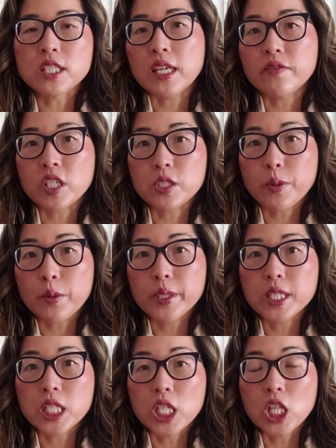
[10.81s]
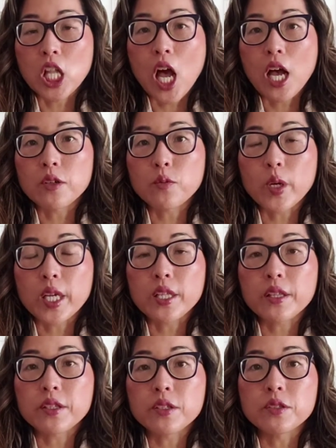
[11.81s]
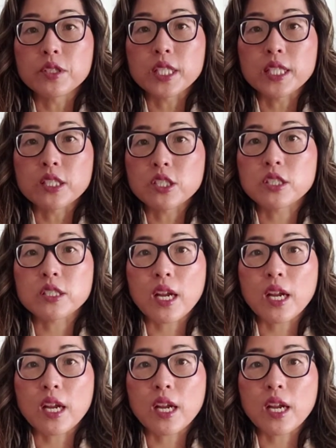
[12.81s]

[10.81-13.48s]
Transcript: I've experimented a lot with using just